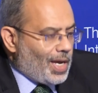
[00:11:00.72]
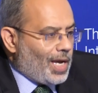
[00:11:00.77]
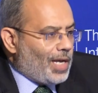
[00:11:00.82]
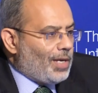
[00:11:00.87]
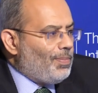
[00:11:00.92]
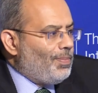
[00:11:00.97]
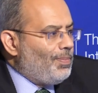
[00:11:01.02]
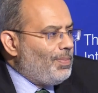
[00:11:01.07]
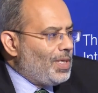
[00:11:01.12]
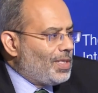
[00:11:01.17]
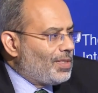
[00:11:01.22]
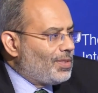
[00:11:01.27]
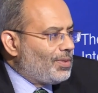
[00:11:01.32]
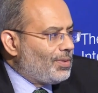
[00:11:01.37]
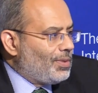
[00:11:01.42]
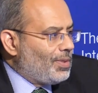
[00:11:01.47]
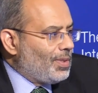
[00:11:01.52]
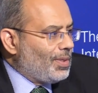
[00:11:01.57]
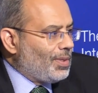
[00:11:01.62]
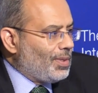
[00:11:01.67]
had
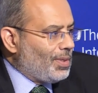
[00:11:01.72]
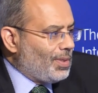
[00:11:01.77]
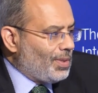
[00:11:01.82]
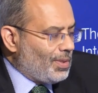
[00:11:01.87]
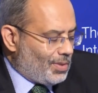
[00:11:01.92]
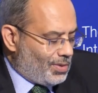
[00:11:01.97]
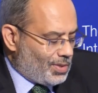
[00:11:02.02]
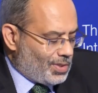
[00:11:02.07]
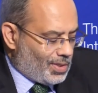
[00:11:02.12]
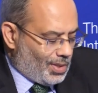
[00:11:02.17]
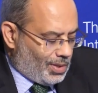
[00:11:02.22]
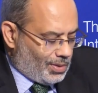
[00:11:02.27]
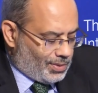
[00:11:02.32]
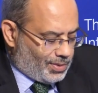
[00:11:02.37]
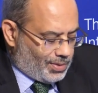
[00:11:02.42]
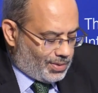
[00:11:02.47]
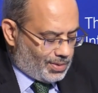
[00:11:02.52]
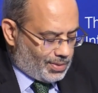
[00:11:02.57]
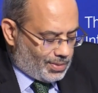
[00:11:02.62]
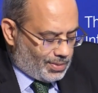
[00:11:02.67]
mixed uh,
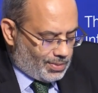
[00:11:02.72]
results.